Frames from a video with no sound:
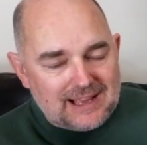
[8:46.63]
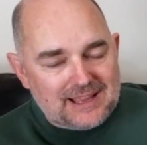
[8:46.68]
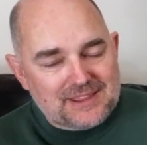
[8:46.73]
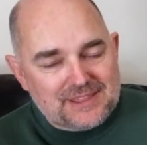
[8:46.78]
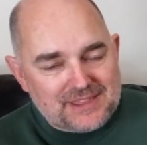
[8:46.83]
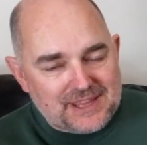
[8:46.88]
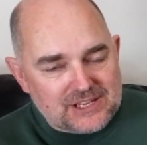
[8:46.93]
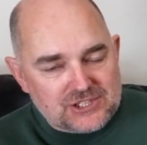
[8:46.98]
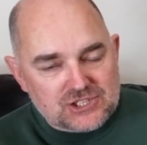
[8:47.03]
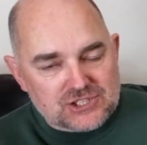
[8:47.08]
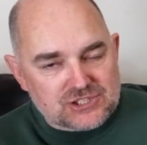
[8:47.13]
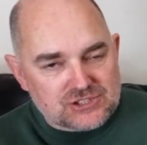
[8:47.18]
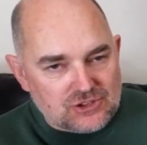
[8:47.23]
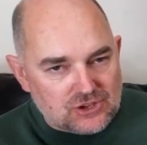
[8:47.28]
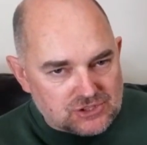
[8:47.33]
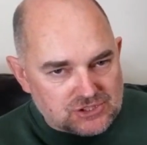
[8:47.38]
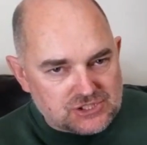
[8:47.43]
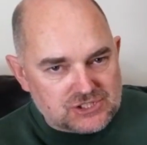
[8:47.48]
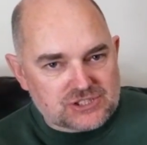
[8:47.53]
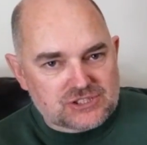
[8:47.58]
They're just
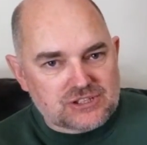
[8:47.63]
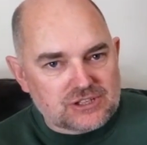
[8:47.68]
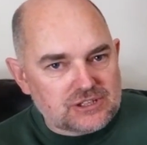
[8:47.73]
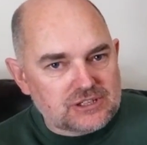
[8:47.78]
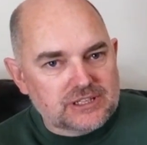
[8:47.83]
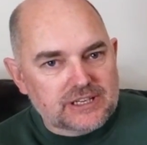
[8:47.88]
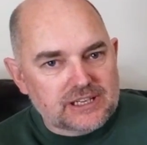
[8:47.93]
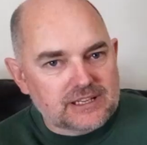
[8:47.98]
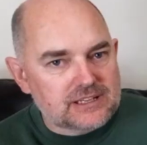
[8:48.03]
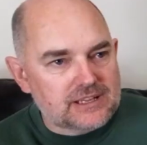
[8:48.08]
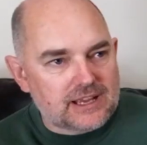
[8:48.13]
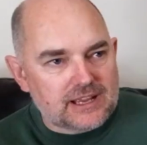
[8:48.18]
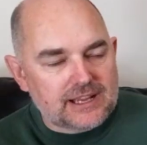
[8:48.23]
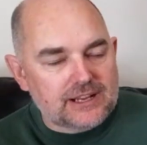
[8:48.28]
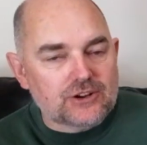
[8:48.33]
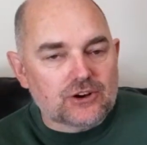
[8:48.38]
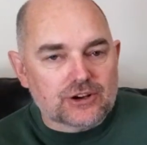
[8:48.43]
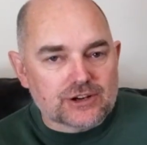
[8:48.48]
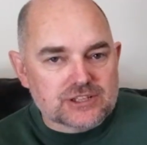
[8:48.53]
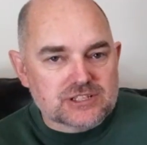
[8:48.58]
not sturdy.
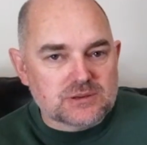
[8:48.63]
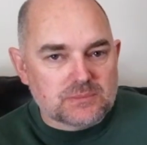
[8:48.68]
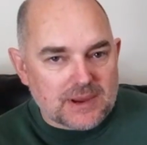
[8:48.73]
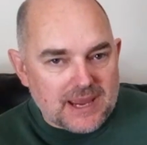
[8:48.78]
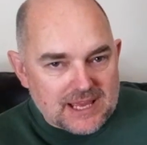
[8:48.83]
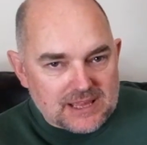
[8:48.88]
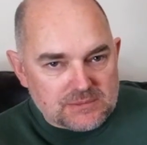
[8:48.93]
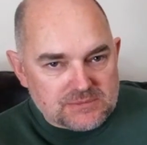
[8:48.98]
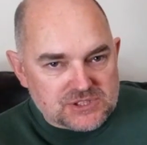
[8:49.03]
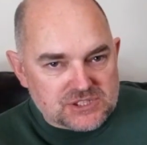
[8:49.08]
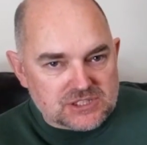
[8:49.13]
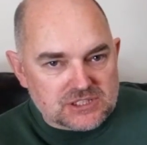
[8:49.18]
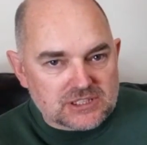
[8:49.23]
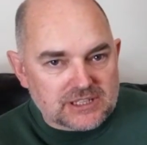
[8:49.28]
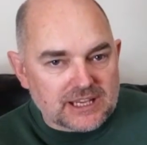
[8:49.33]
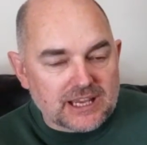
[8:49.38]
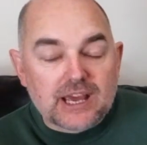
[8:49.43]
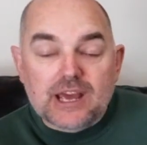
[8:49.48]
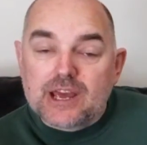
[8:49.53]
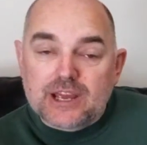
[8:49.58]
In order to make them
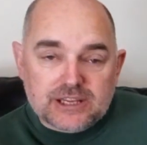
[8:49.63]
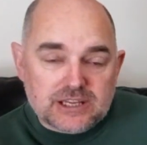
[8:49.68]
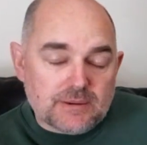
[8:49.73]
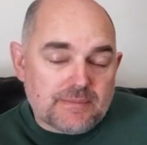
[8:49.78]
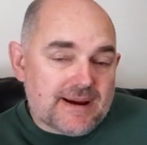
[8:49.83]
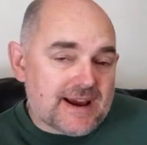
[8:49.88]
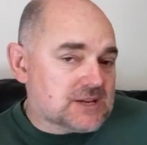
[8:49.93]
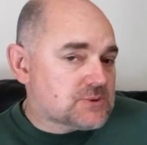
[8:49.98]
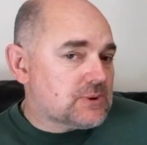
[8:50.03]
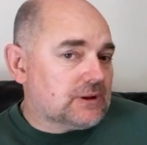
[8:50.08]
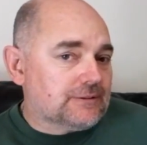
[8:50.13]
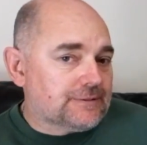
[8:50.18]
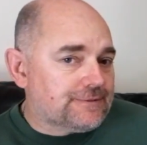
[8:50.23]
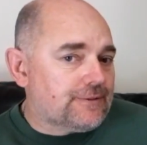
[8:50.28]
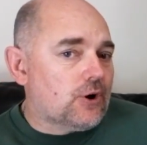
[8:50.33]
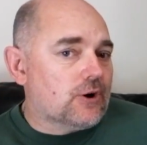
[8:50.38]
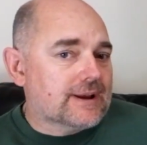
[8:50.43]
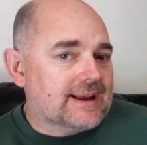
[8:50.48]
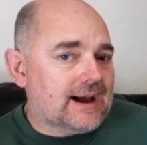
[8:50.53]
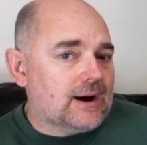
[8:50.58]
sturdy, you may as well
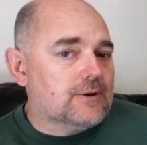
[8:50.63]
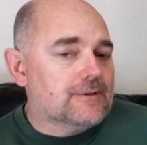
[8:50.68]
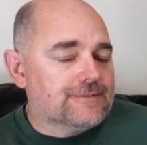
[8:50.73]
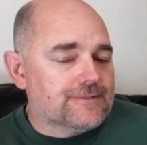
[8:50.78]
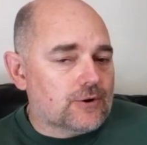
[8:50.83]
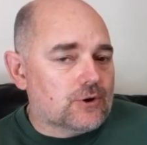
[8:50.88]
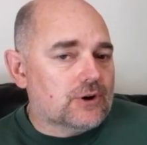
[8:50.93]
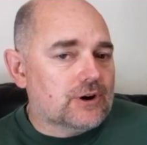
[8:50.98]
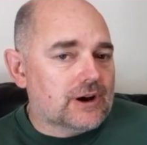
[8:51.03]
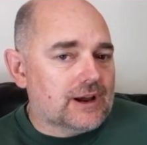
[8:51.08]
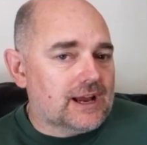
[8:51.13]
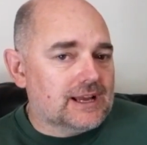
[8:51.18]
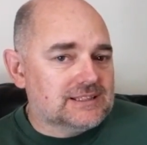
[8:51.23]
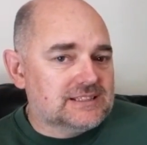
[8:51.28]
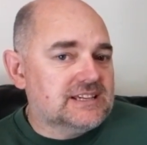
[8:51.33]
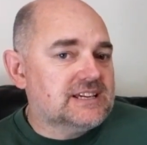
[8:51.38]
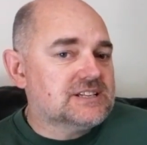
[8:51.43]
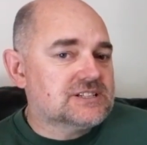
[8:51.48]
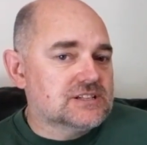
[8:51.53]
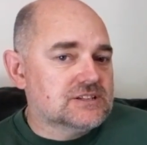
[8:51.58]
fork out for a
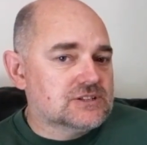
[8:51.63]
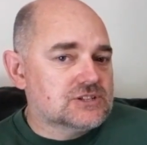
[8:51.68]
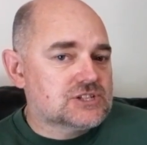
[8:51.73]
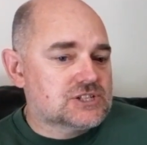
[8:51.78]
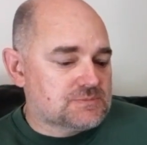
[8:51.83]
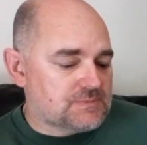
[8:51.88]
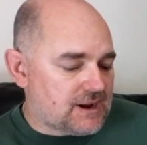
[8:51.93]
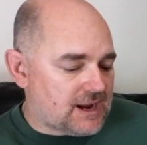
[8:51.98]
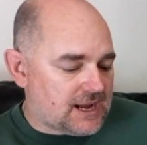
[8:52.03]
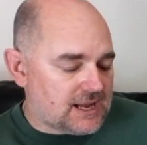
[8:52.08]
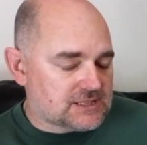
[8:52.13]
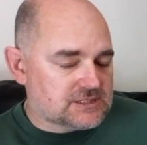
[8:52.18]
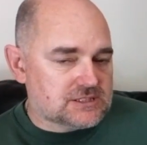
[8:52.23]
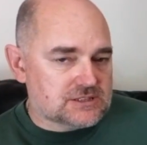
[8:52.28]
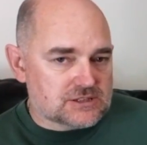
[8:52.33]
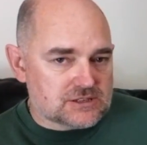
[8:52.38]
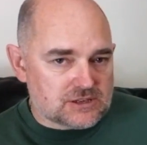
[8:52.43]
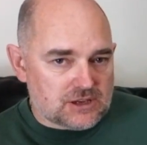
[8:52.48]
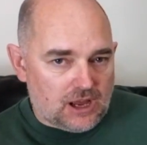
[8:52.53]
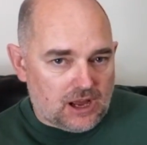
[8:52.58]
decent smart
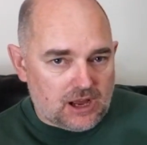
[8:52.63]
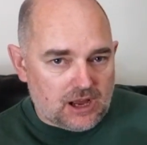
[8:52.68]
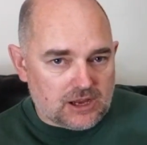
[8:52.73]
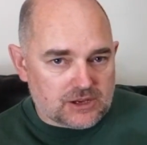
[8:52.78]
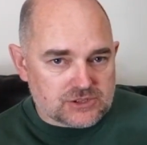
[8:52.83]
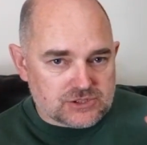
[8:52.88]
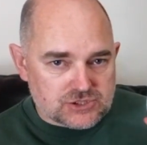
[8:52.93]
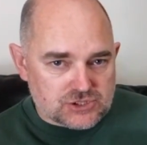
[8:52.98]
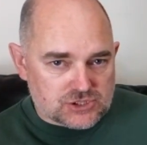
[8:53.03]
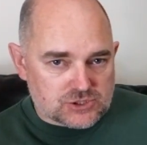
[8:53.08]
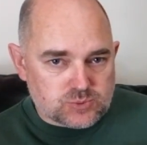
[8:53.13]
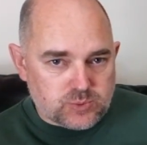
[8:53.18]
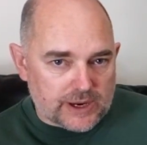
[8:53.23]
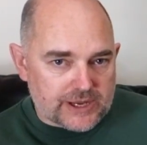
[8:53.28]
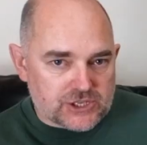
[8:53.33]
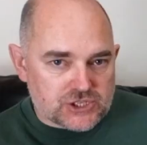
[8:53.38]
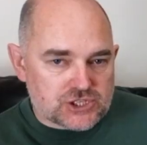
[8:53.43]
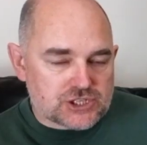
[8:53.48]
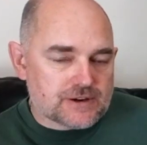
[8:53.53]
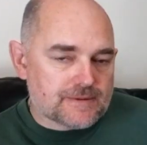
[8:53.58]
uh,
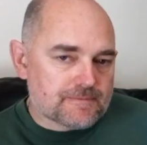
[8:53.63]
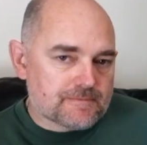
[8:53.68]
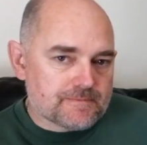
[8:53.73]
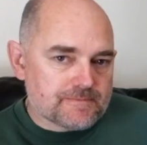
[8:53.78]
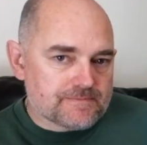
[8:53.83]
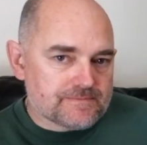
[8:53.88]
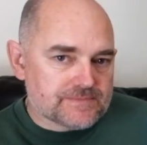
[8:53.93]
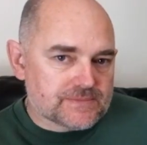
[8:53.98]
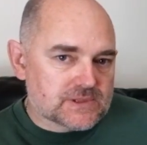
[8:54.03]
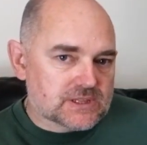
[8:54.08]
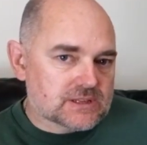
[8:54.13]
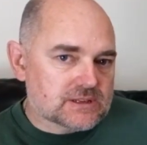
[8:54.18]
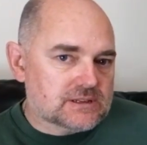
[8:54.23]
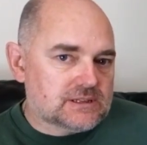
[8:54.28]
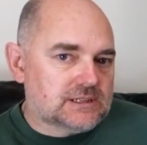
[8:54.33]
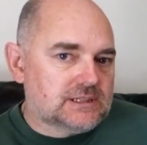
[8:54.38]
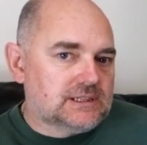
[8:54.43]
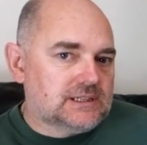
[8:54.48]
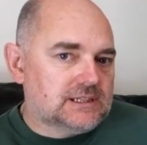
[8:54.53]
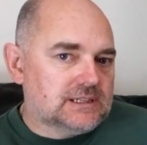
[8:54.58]
switch
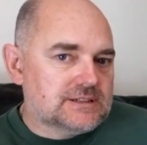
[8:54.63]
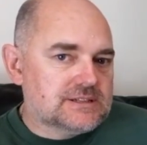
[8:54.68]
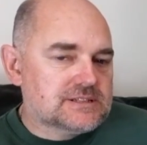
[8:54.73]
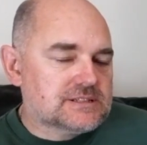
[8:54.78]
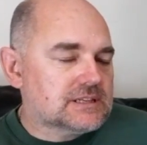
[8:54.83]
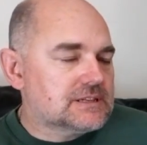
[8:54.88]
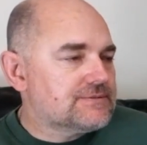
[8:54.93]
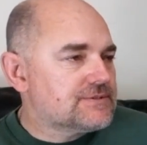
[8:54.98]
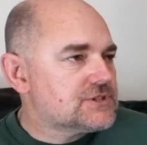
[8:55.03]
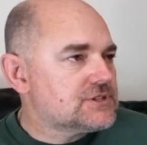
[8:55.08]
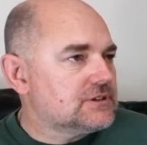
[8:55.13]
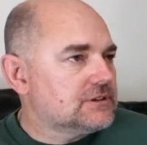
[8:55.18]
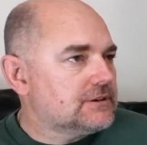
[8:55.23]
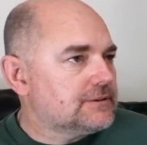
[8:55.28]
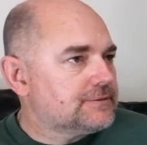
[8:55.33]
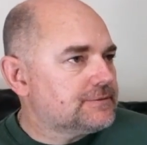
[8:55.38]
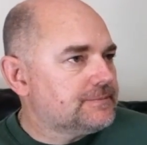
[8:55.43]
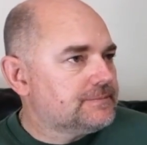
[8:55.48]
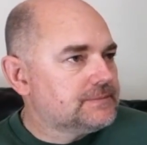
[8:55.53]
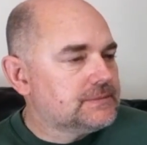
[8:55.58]
instead of a
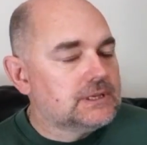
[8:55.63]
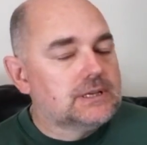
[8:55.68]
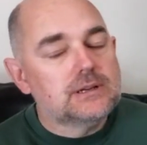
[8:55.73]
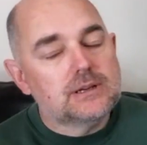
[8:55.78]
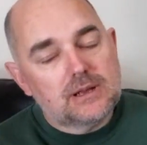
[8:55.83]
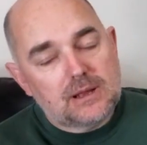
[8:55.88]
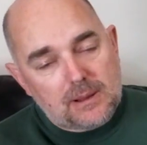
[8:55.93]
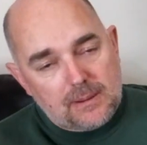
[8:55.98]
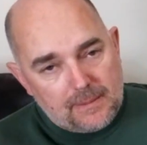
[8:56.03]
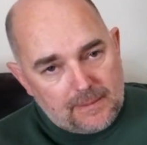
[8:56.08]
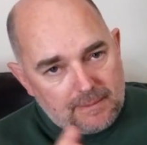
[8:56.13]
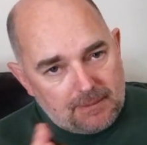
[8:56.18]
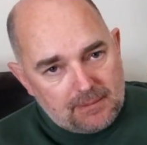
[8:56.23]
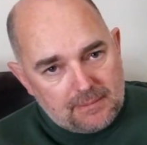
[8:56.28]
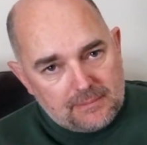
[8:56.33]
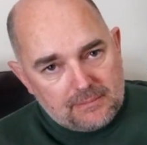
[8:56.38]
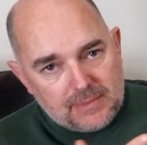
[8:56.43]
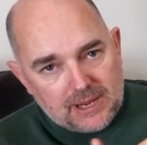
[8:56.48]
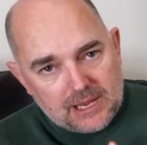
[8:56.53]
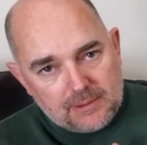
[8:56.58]
Sonoff.
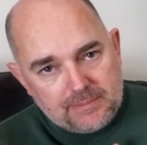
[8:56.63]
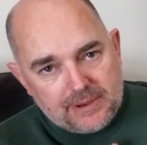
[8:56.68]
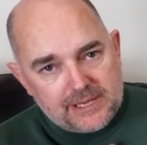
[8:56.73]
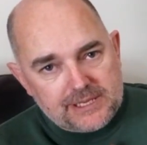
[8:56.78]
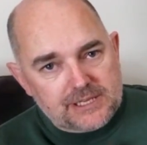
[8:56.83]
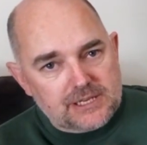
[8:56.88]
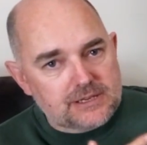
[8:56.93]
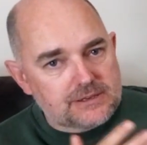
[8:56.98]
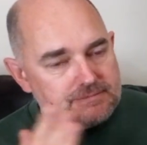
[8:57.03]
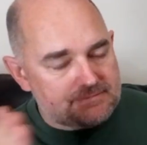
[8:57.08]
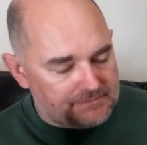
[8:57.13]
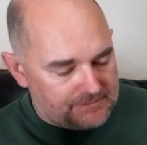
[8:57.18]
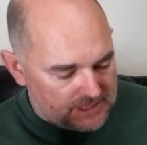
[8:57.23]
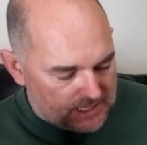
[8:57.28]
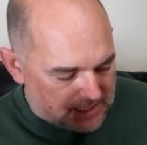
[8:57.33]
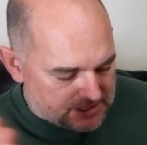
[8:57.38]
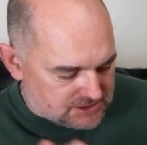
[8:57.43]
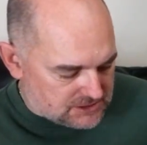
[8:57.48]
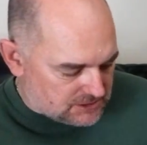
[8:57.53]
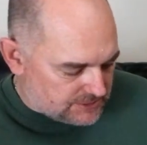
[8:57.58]
My opinion,
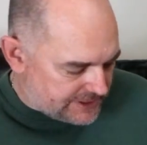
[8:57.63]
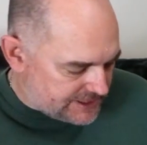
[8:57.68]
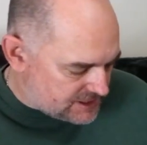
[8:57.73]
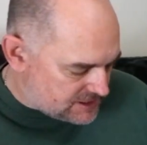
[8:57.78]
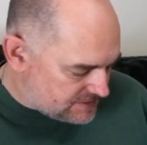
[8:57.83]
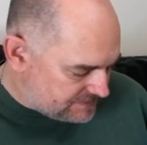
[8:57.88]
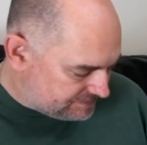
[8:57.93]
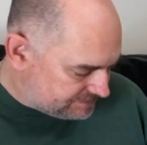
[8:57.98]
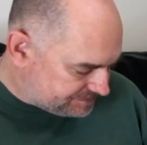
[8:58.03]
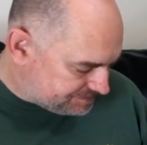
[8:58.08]
as always.